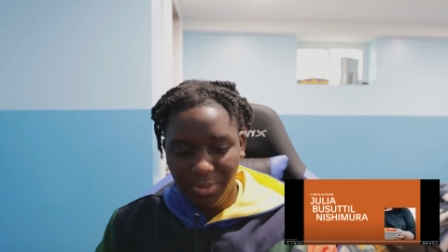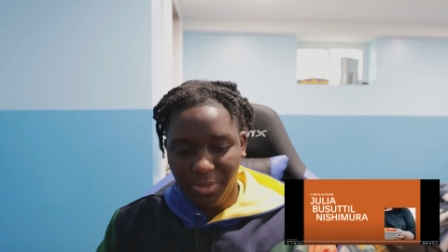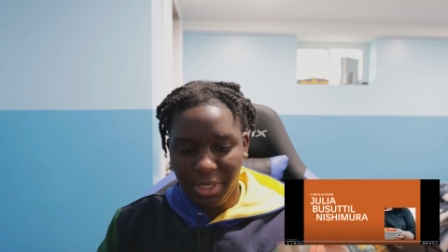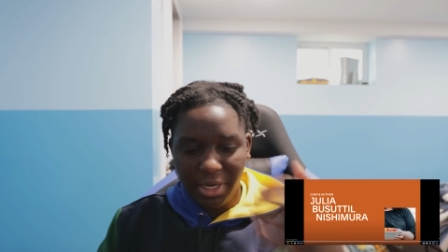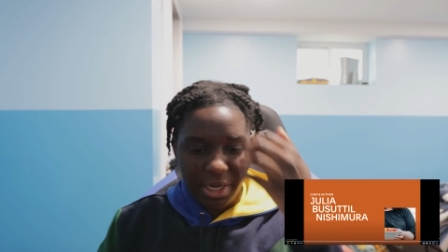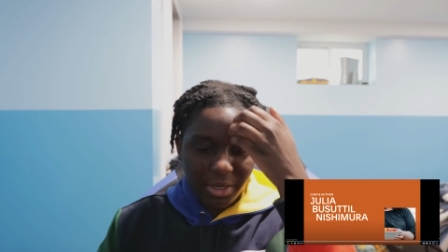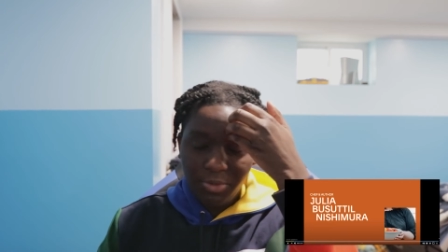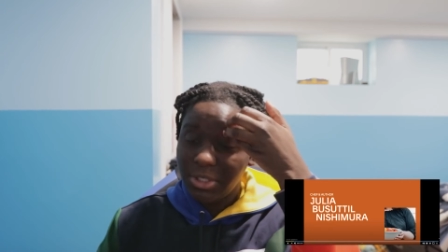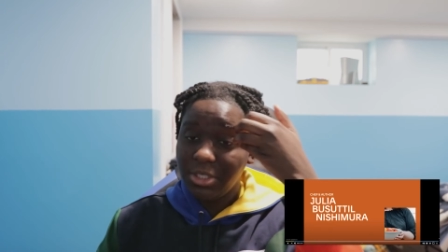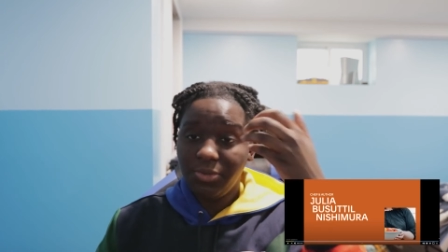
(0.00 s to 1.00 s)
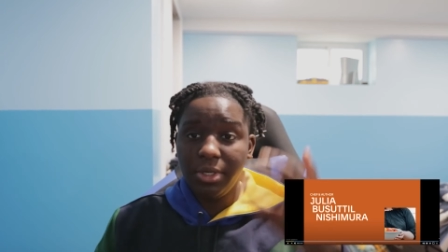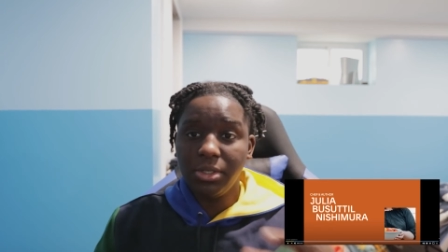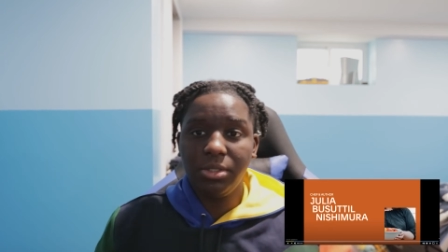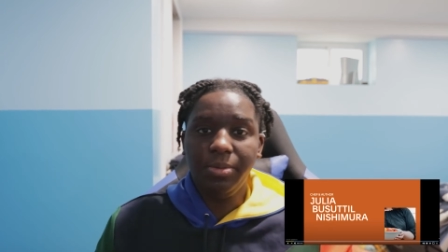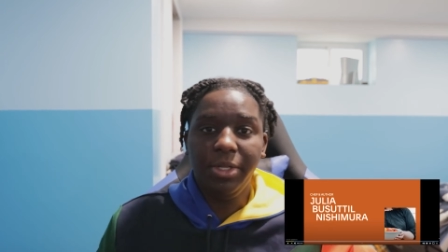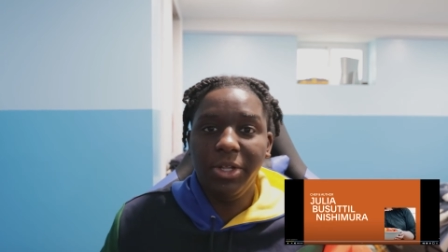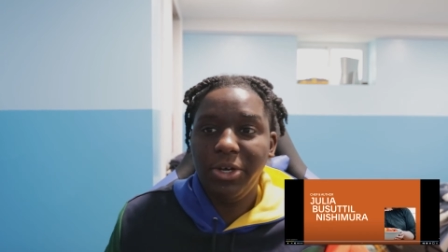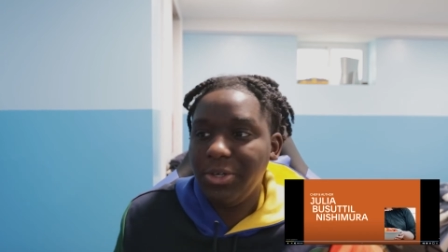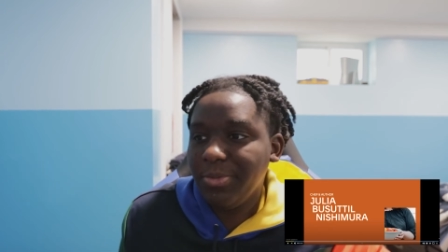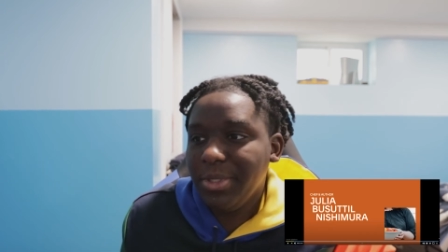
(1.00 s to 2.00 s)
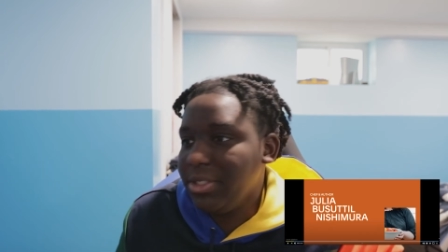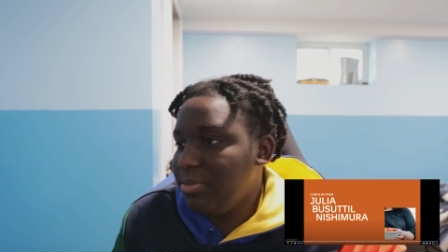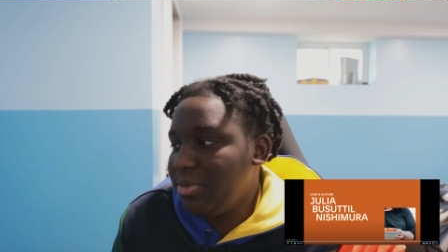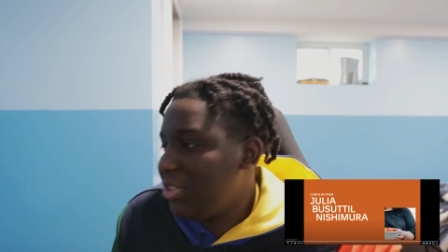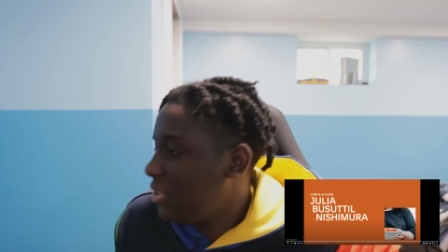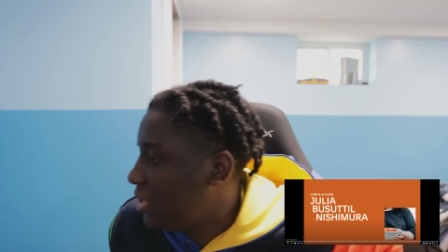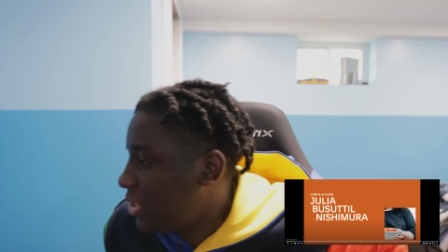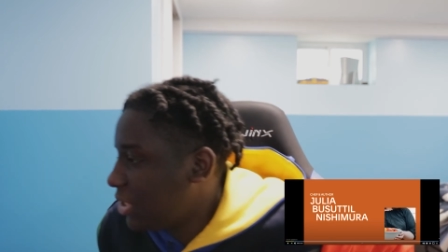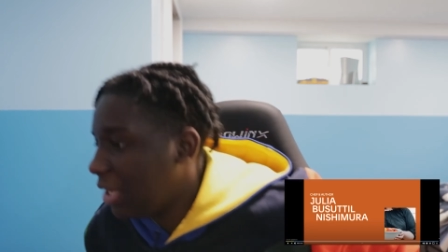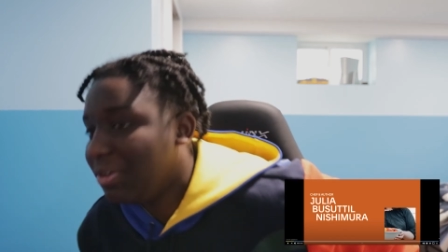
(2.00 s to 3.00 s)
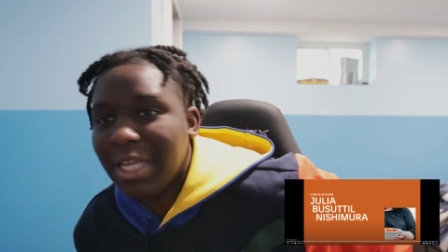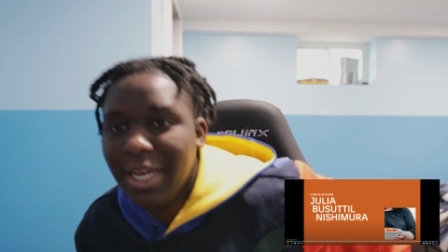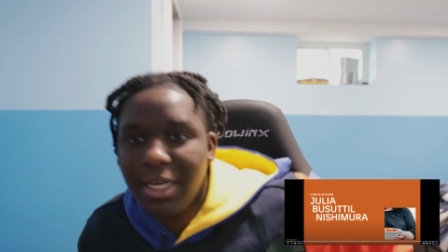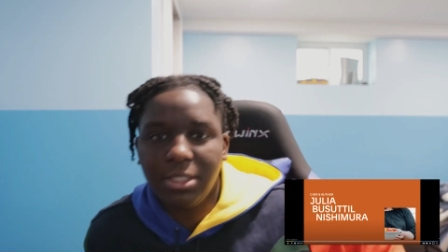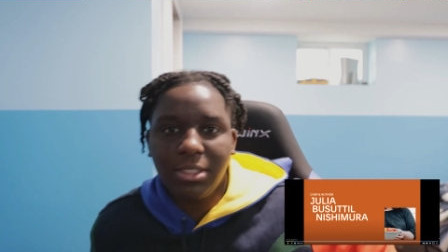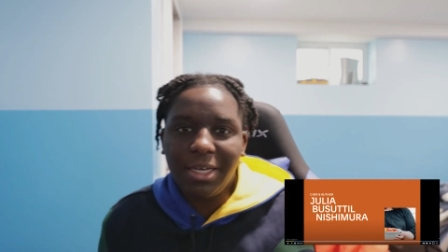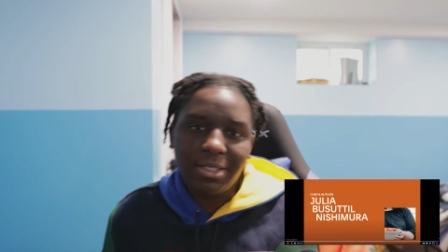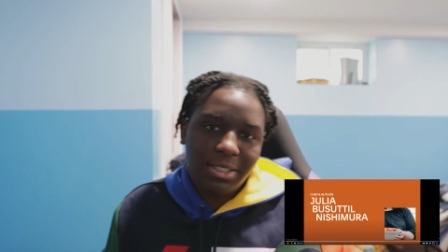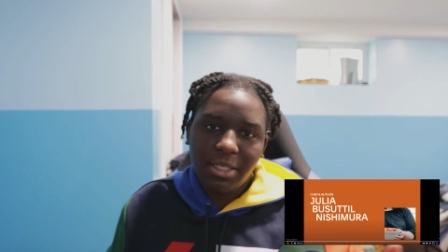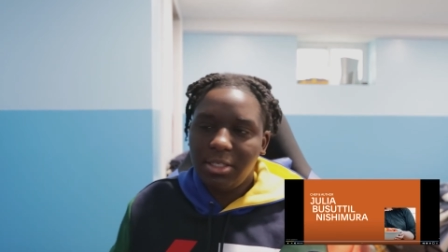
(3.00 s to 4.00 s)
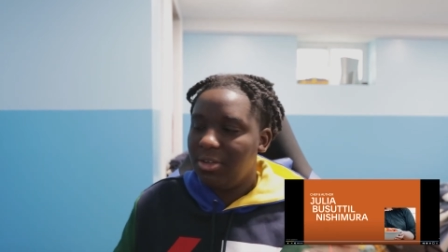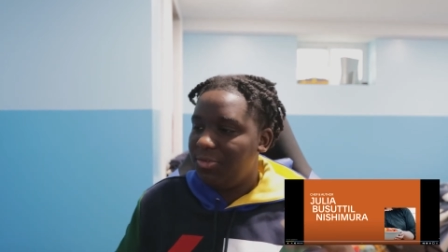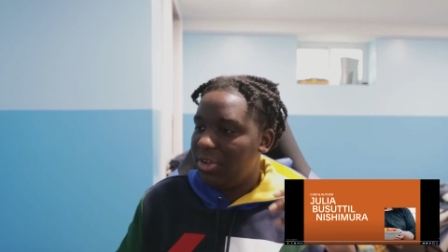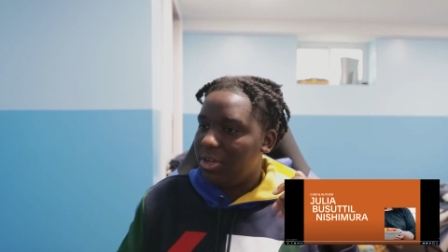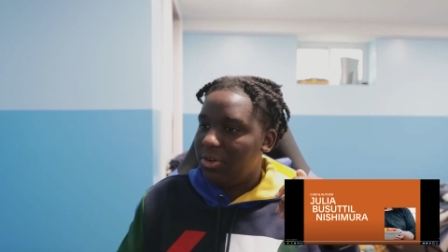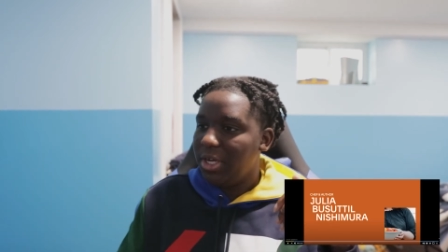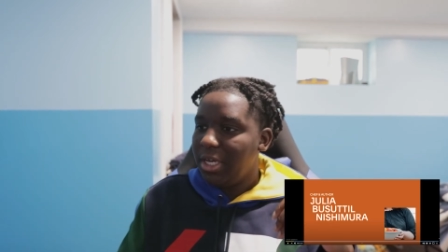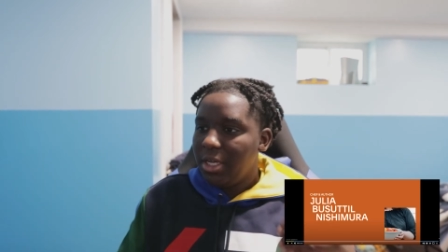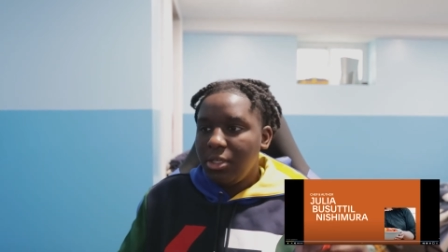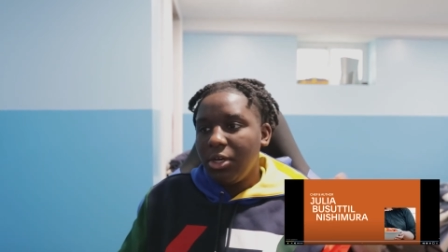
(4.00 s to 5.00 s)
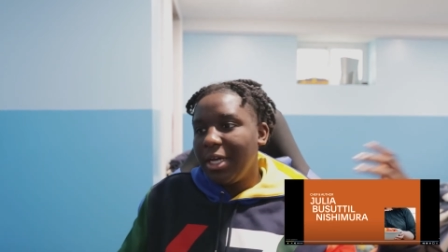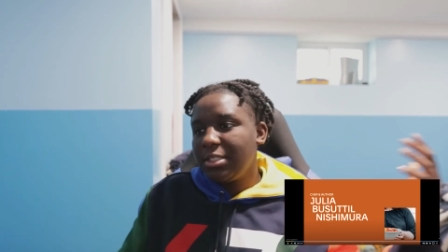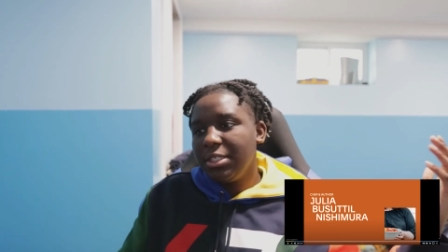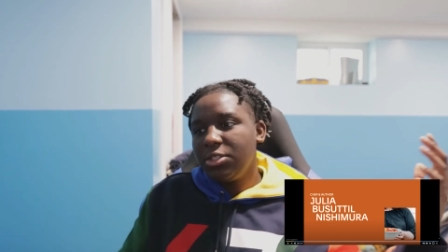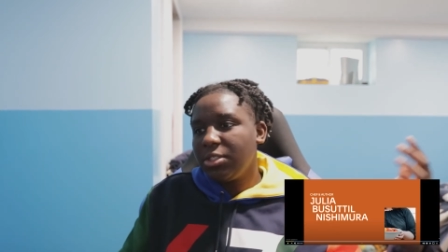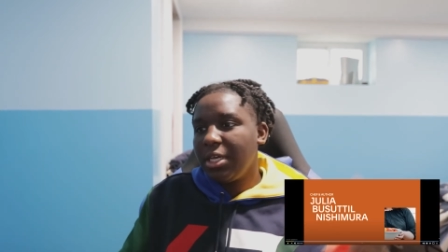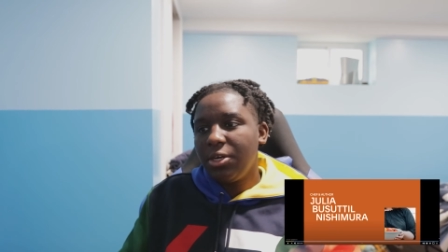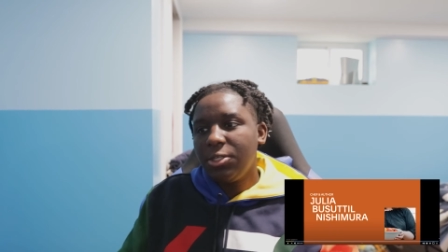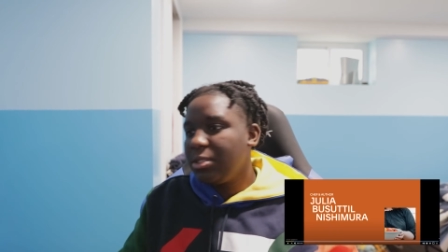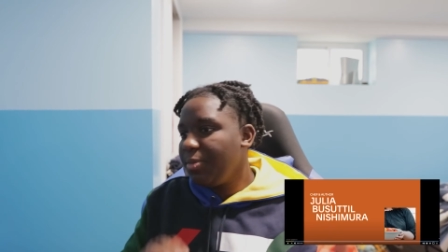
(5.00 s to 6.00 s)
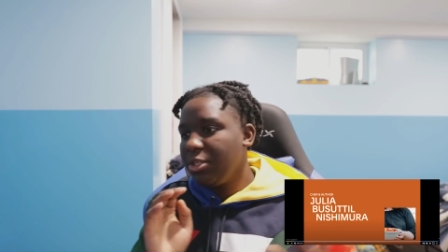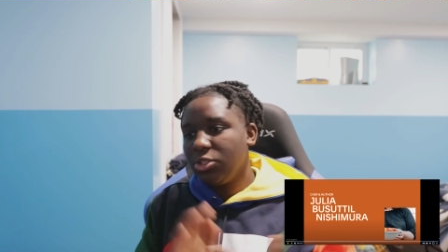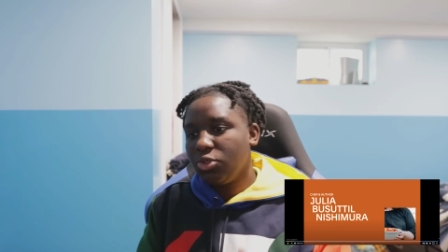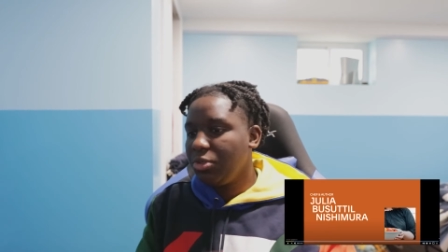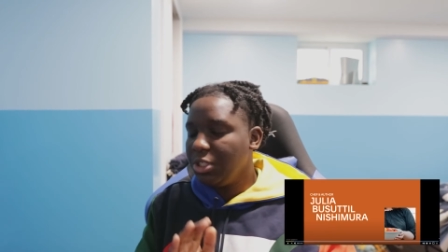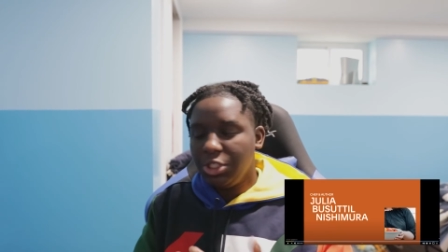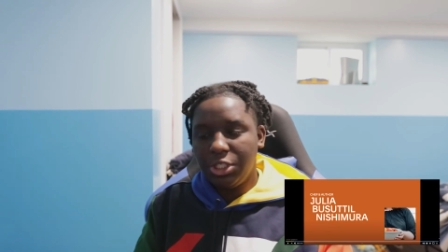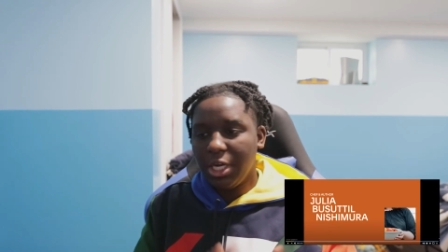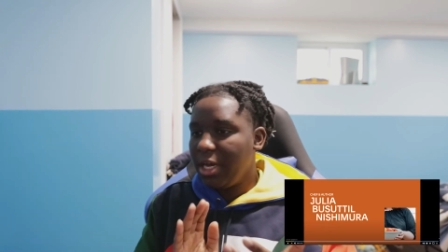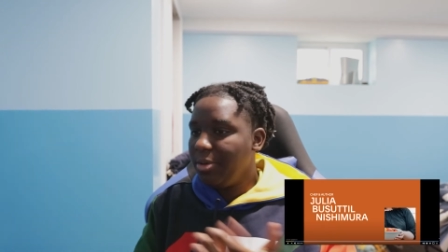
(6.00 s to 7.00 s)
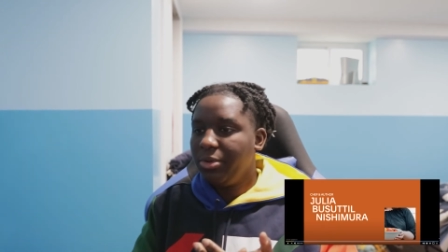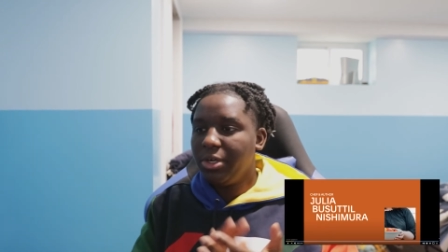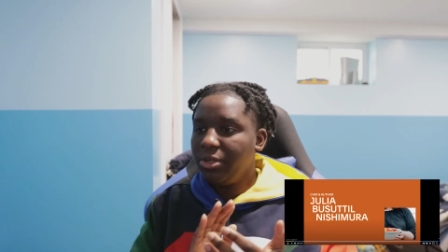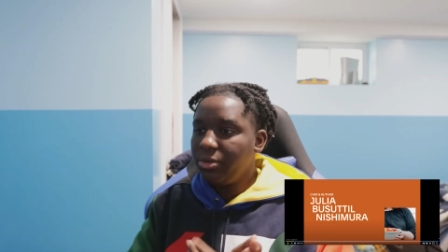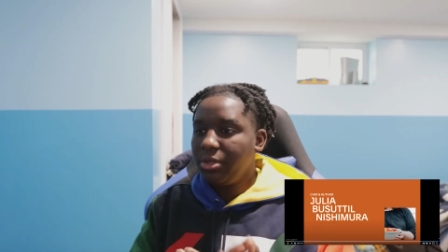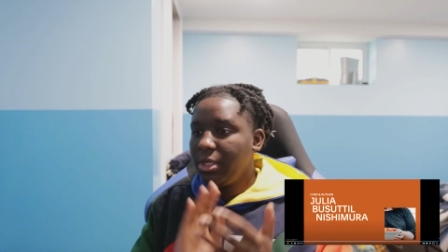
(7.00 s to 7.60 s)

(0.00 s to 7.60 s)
Man, I didn't want this video to be long, but there was a lot to dissect in the video. Yo, as an entertainer, this man is doing his job, bro.